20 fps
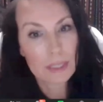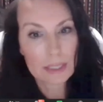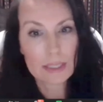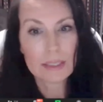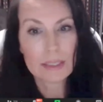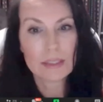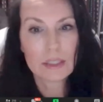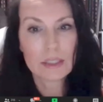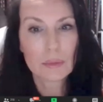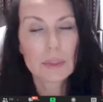
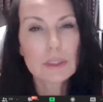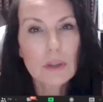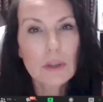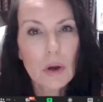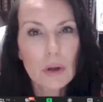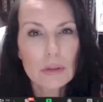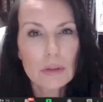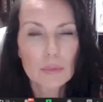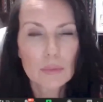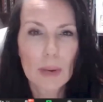gets the
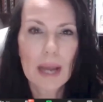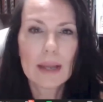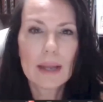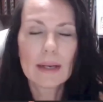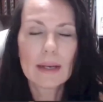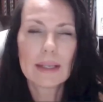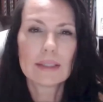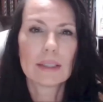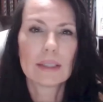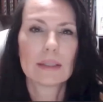results,
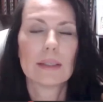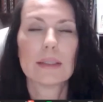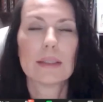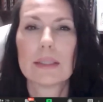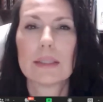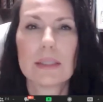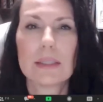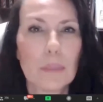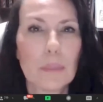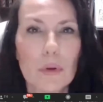right? It's
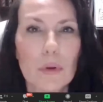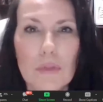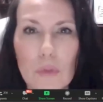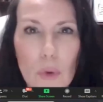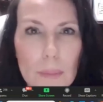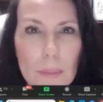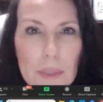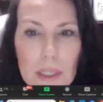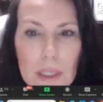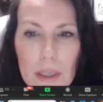a simple
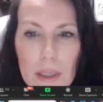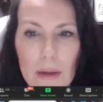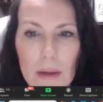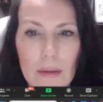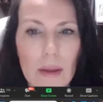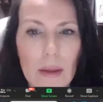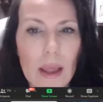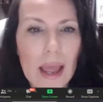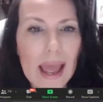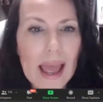formula.
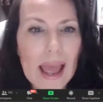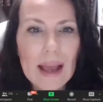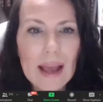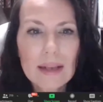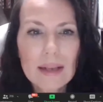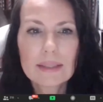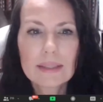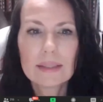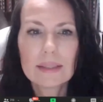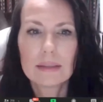
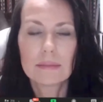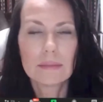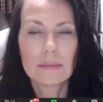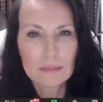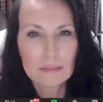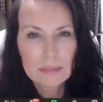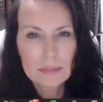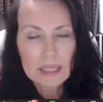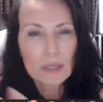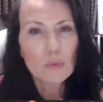X
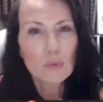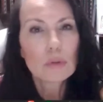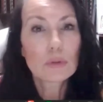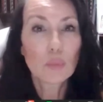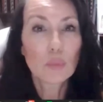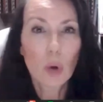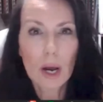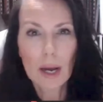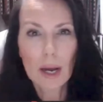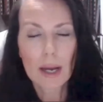equals
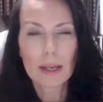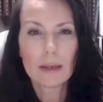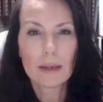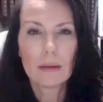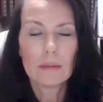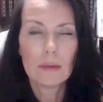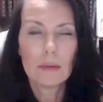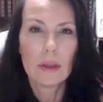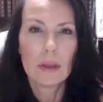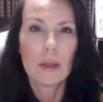Y.
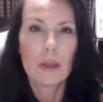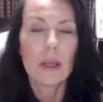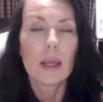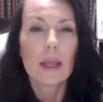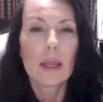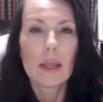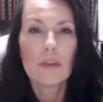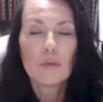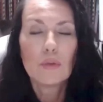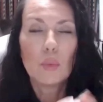
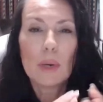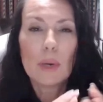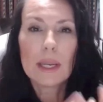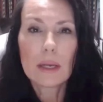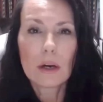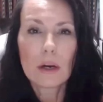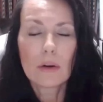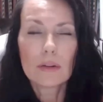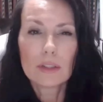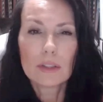If we
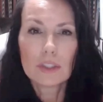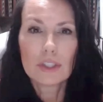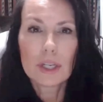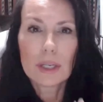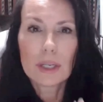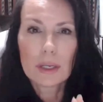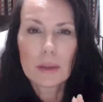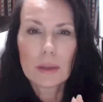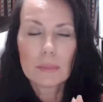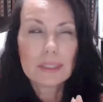go to the
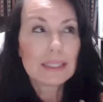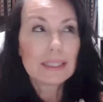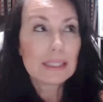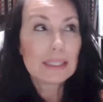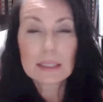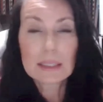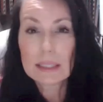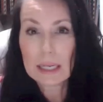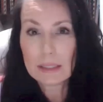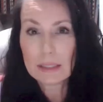gym
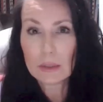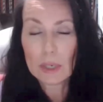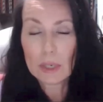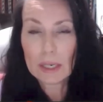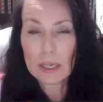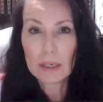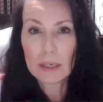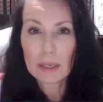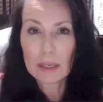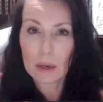6 days a
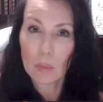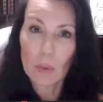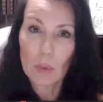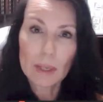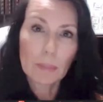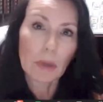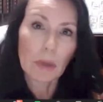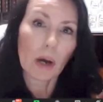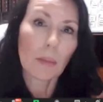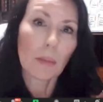week and we
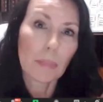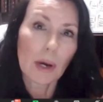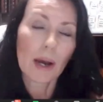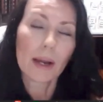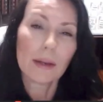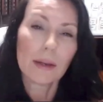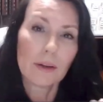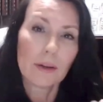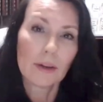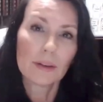pump
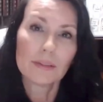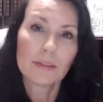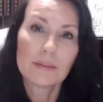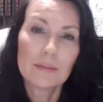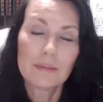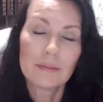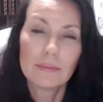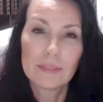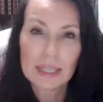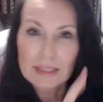iron,
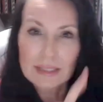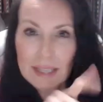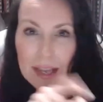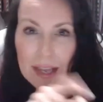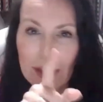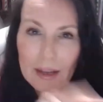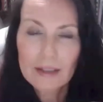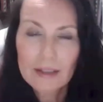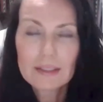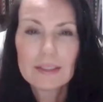that's
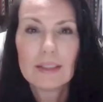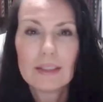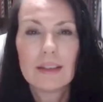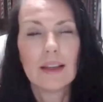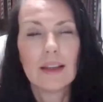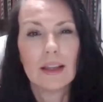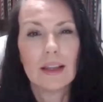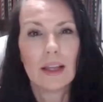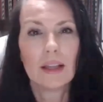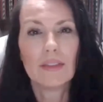X,
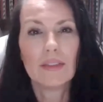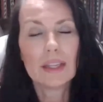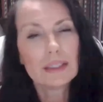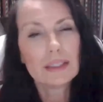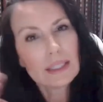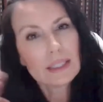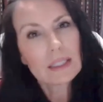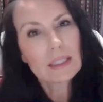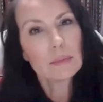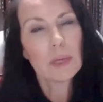then
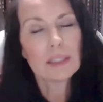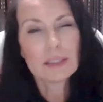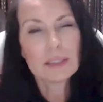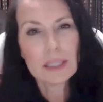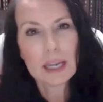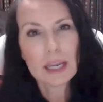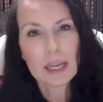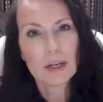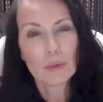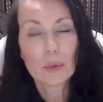6 months
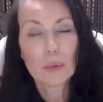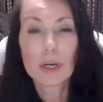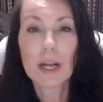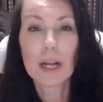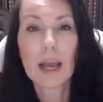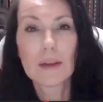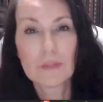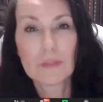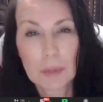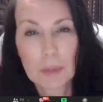later, we're going
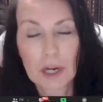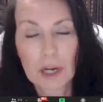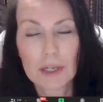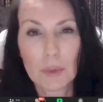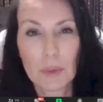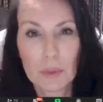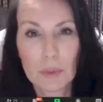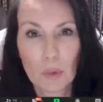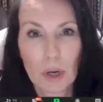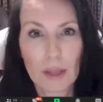to have the body
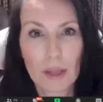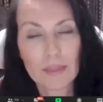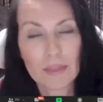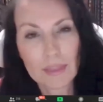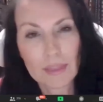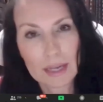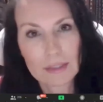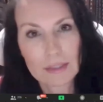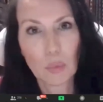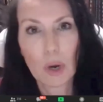we want.
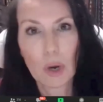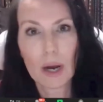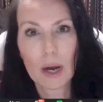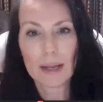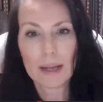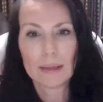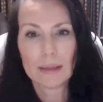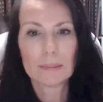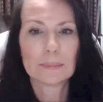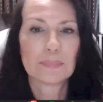That's
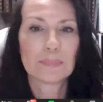Y.